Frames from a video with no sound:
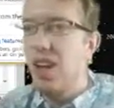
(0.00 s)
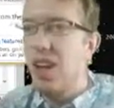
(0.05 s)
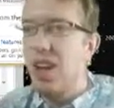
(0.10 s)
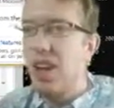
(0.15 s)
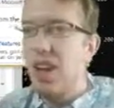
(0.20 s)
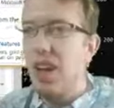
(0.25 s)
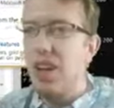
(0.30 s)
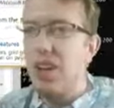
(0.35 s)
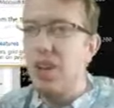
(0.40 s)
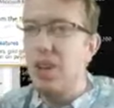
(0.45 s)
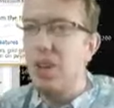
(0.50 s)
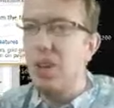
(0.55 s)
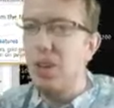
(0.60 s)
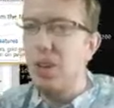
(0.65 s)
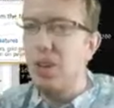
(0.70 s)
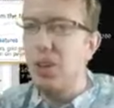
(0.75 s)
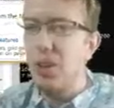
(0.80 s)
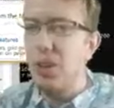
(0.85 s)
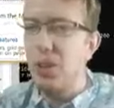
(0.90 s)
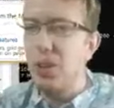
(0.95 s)
I
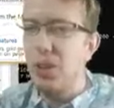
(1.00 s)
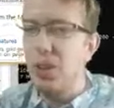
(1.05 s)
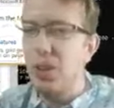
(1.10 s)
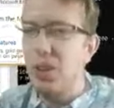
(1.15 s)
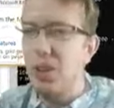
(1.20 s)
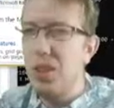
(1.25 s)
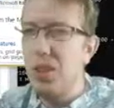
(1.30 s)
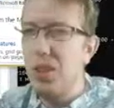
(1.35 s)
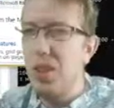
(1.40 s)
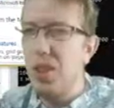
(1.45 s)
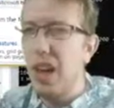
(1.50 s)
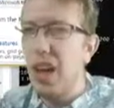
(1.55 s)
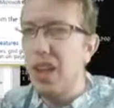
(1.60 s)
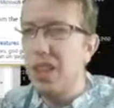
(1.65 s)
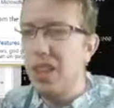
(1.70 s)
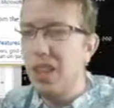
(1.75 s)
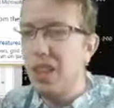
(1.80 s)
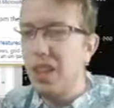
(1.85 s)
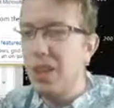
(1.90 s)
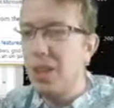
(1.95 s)

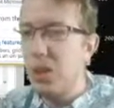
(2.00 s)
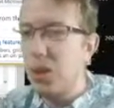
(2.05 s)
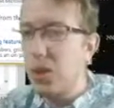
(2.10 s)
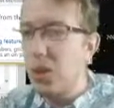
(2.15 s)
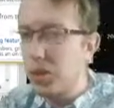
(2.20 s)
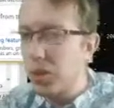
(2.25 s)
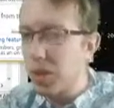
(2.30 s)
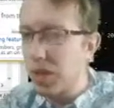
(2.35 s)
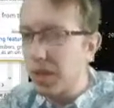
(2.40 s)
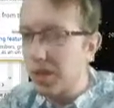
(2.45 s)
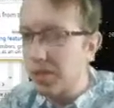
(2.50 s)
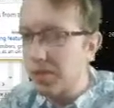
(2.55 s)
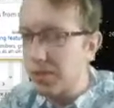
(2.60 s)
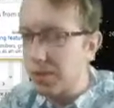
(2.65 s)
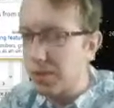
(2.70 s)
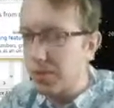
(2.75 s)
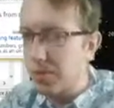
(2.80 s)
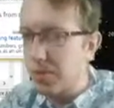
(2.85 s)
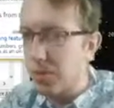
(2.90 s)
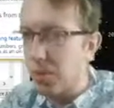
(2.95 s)
like learning
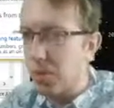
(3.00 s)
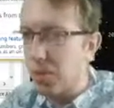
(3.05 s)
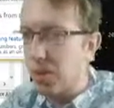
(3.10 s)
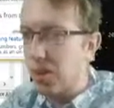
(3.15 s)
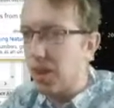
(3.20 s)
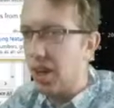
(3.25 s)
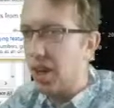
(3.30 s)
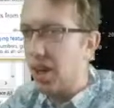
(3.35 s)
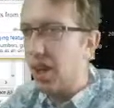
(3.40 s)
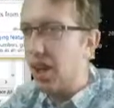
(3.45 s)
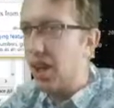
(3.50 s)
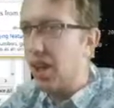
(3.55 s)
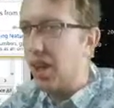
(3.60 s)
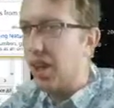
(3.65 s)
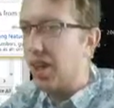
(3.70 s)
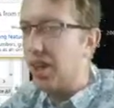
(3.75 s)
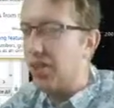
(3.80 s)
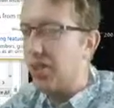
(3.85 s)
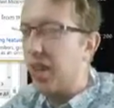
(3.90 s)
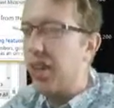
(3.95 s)
from Fortnite.
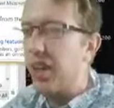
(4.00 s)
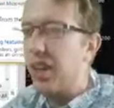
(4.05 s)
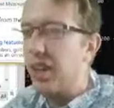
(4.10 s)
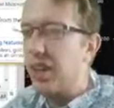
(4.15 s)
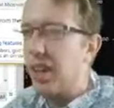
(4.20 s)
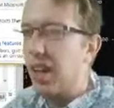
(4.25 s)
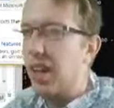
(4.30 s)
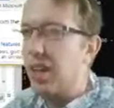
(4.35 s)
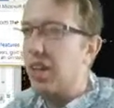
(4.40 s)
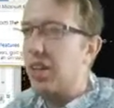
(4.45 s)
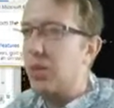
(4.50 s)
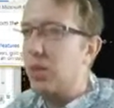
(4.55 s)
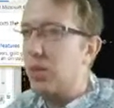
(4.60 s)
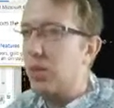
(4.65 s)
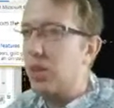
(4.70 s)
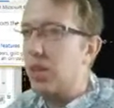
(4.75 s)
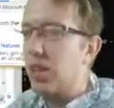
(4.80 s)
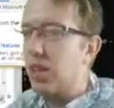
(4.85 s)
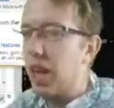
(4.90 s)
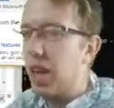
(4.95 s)
I like
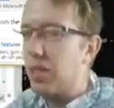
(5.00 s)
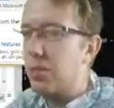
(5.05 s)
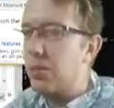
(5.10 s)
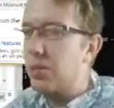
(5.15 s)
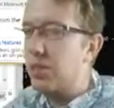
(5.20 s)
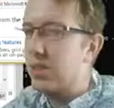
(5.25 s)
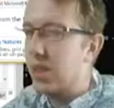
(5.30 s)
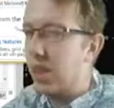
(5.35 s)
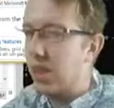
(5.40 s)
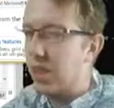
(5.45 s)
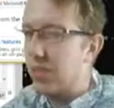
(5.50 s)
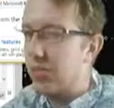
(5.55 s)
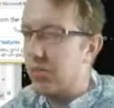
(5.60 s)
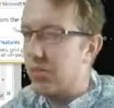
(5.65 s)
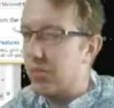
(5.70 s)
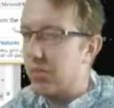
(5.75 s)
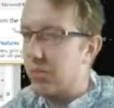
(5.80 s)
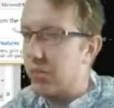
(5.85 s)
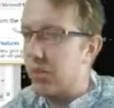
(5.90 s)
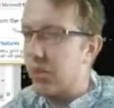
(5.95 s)
learning game design
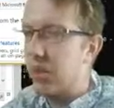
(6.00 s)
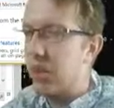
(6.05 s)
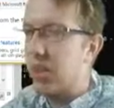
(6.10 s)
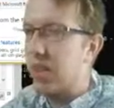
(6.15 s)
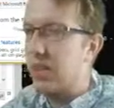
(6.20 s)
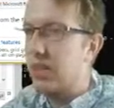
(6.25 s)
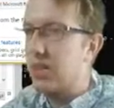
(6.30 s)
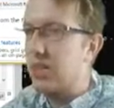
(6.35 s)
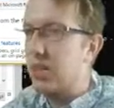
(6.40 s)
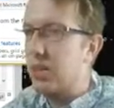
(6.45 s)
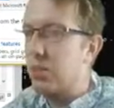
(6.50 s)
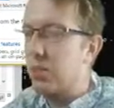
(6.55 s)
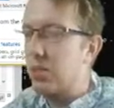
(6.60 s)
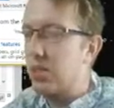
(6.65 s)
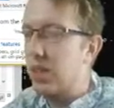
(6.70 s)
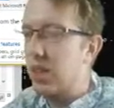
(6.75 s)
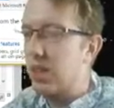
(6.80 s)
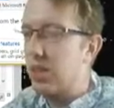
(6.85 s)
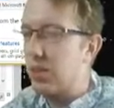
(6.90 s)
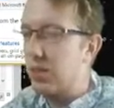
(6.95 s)
from Fortnite. I like seeing what
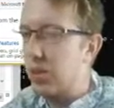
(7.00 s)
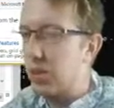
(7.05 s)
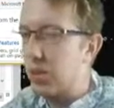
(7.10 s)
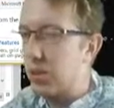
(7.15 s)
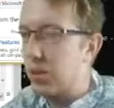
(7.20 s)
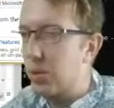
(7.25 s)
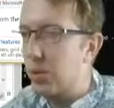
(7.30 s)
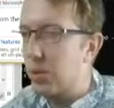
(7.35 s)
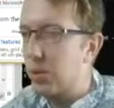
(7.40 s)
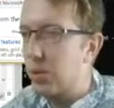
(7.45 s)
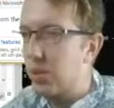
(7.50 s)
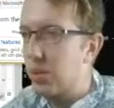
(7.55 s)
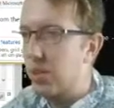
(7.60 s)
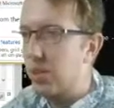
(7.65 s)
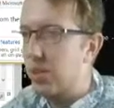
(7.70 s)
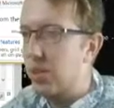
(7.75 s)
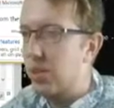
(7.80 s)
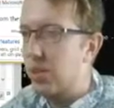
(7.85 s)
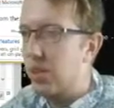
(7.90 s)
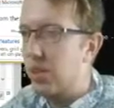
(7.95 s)
they do
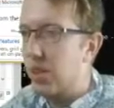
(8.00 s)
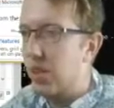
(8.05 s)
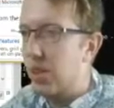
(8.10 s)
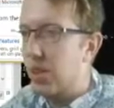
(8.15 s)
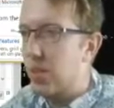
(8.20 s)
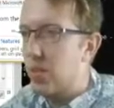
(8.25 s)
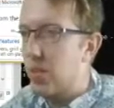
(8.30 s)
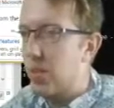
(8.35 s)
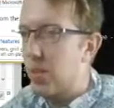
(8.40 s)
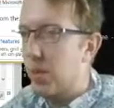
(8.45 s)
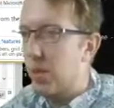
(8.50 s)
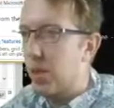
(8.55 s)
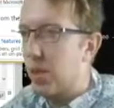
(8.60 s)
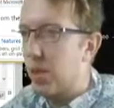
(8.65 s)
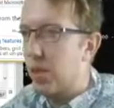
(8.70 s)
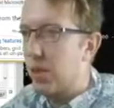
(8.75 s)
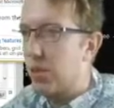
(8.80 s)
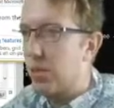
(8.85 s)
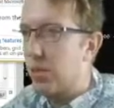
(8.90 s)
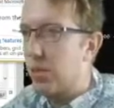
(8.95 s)

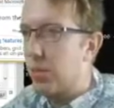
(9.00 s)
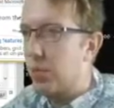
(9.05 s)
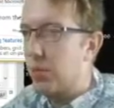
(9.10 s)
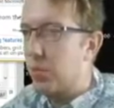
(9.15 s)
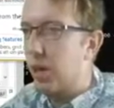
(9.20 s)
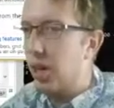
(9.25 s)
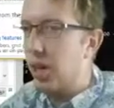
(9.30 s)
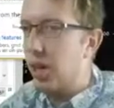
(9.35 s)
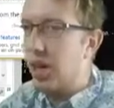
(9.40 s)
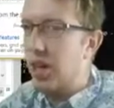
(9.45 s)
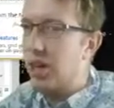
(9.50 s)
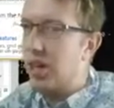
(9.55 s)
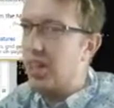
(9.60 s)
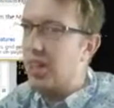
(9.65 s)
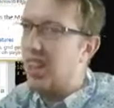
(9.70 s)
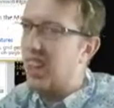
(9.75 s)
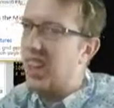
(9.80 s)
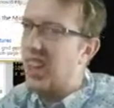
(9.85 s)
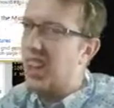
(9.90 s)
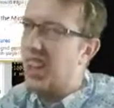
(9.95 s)
But
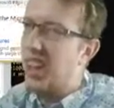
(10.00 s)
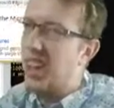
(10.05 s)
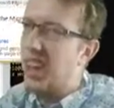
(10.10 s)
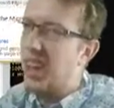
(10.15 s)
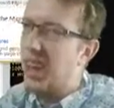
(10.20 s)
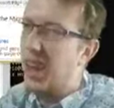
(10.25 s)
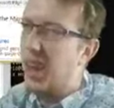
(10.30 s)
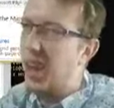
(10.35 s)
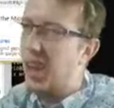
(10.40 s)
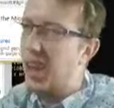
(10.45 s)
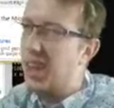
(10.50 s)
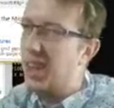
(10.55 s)
yeah,